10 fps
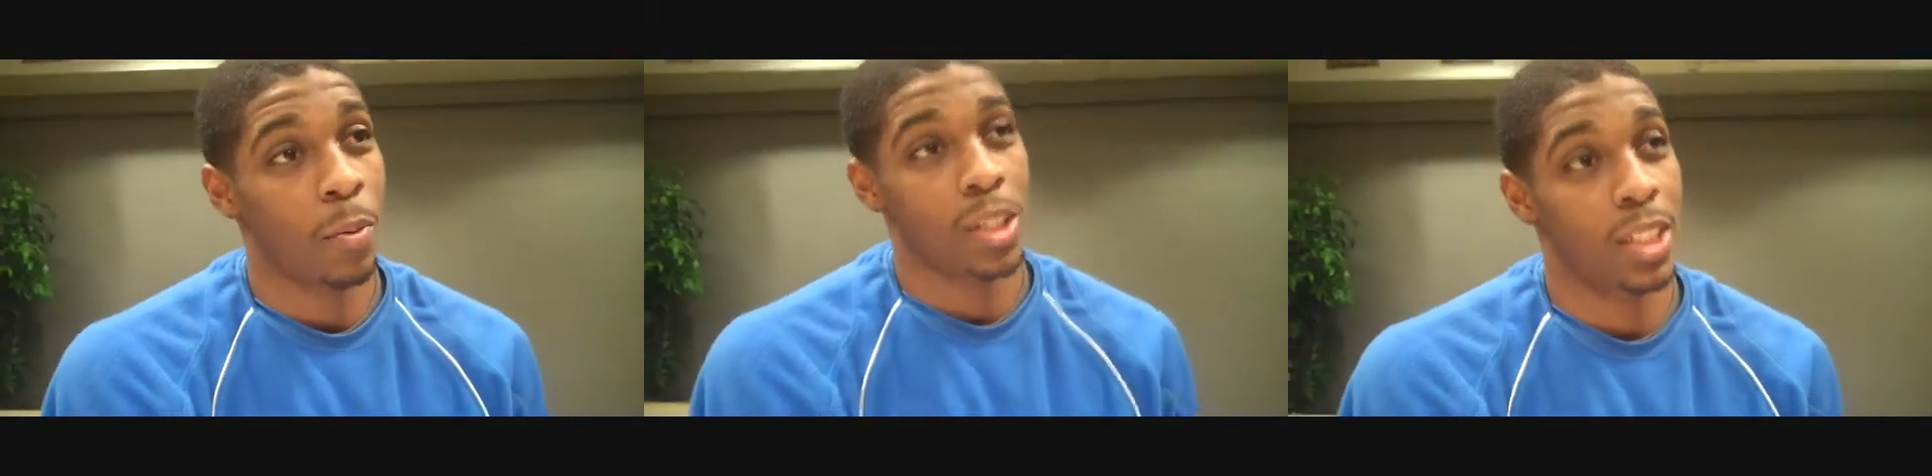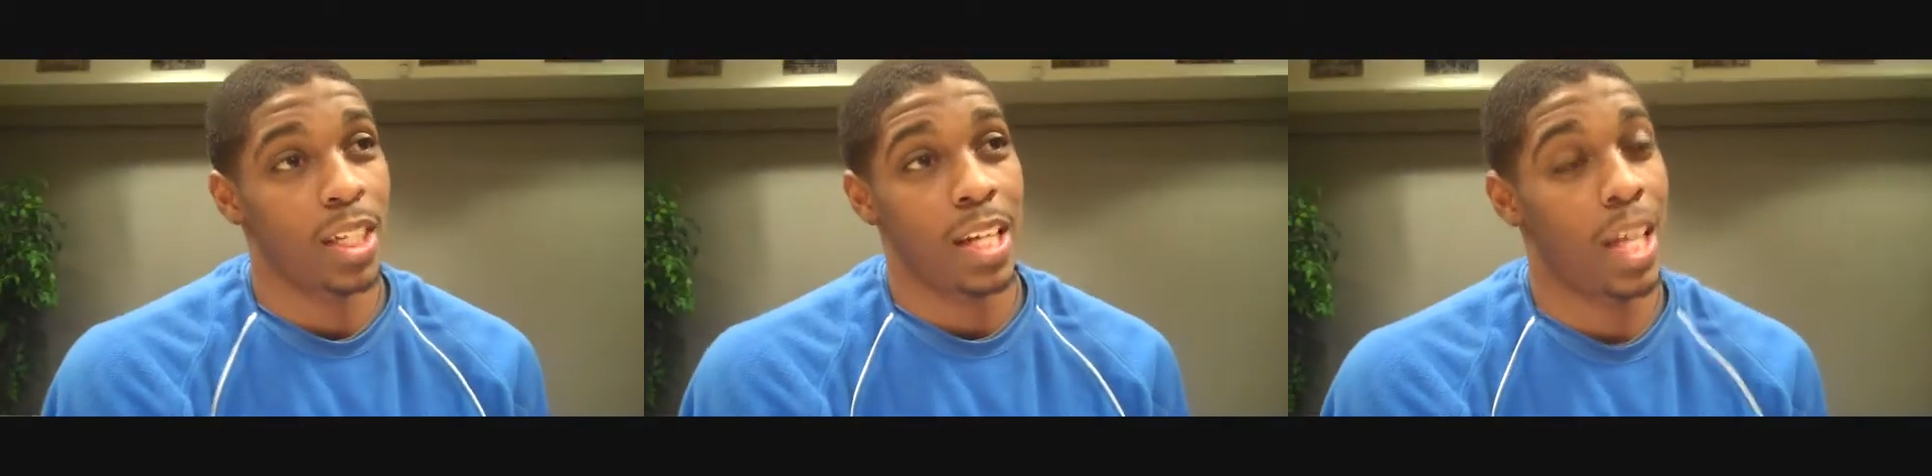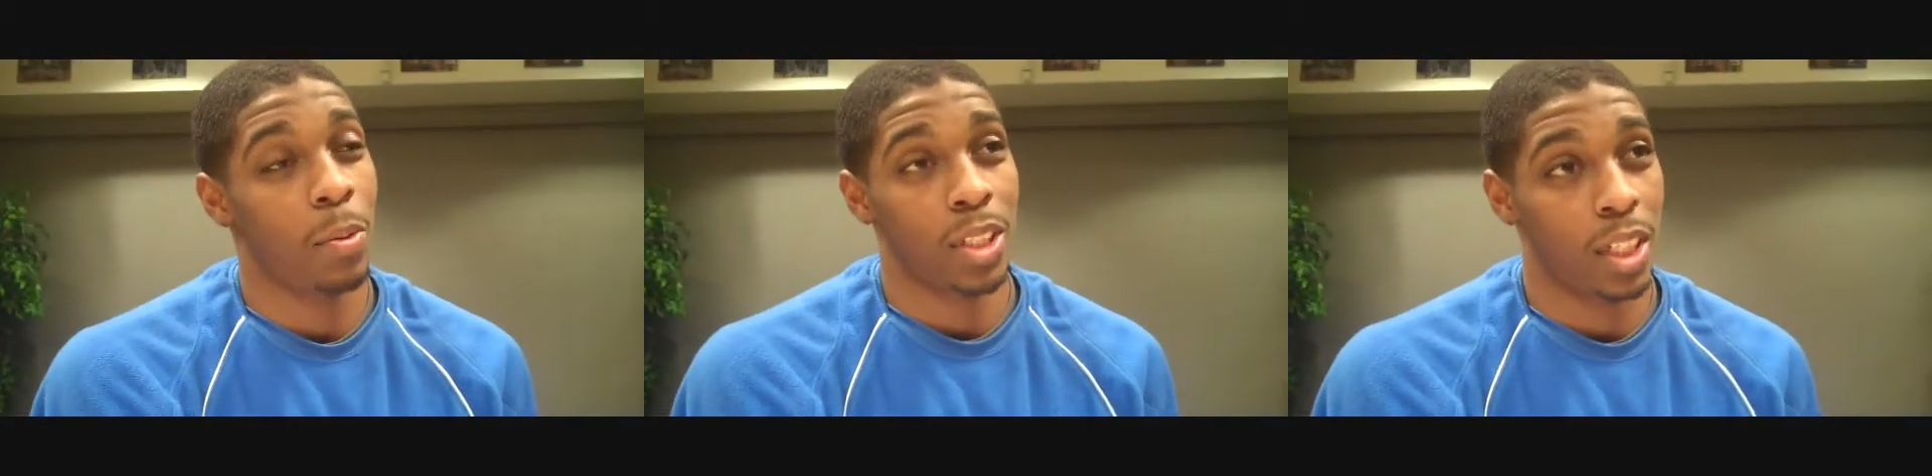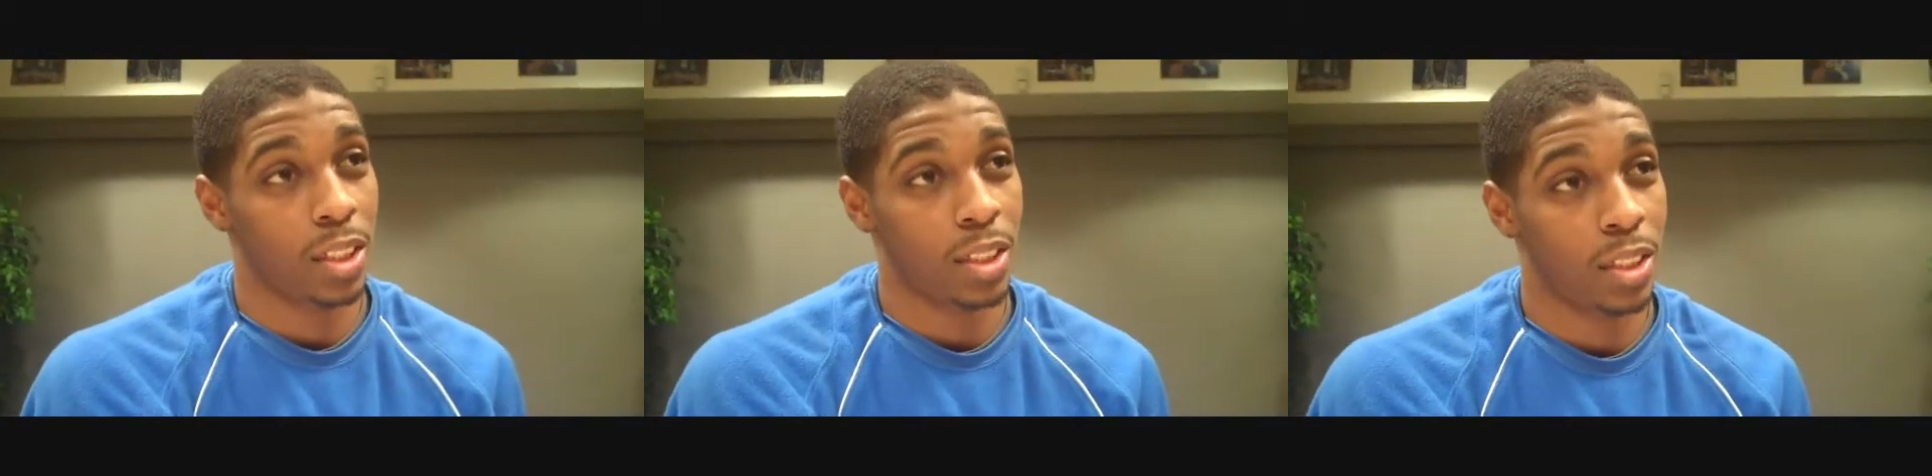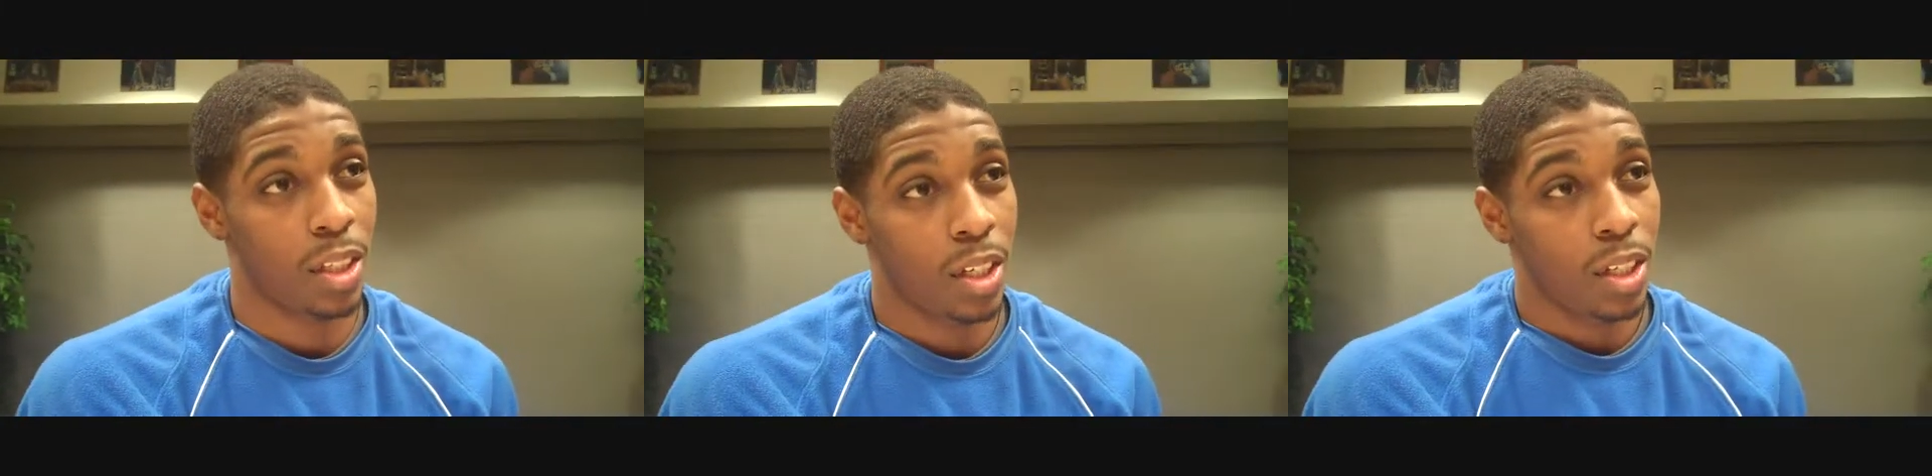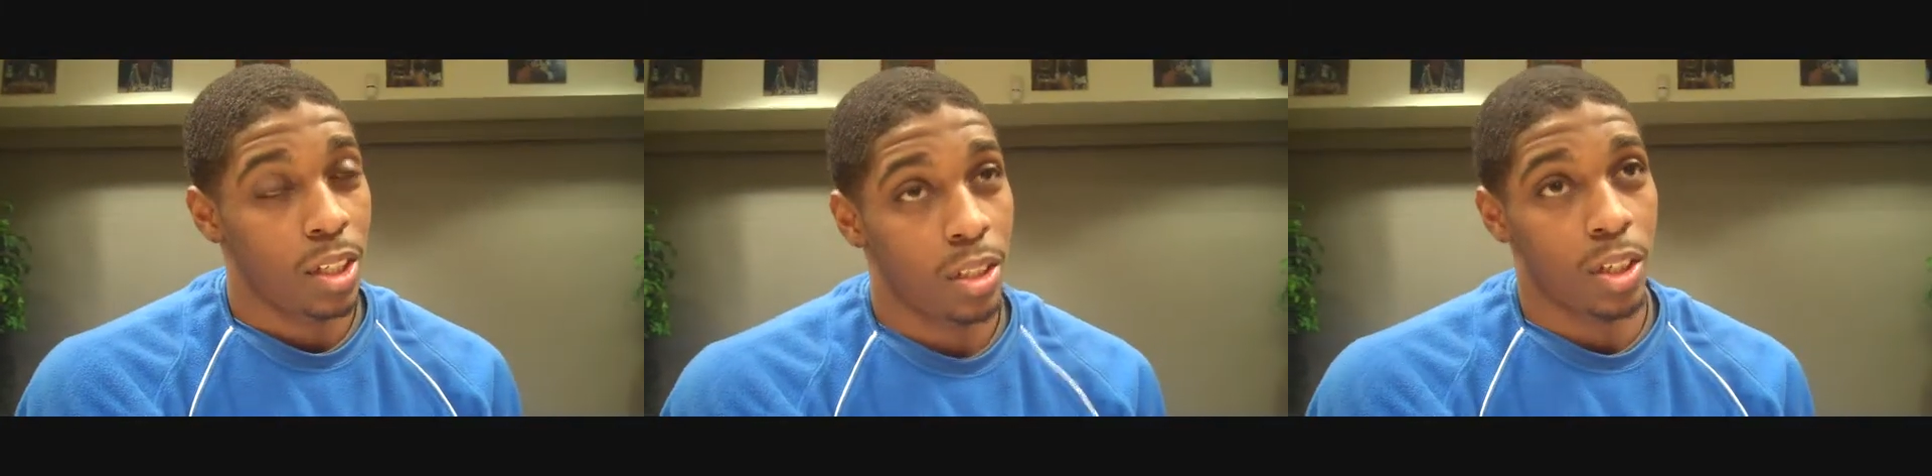that we seen that day was against us.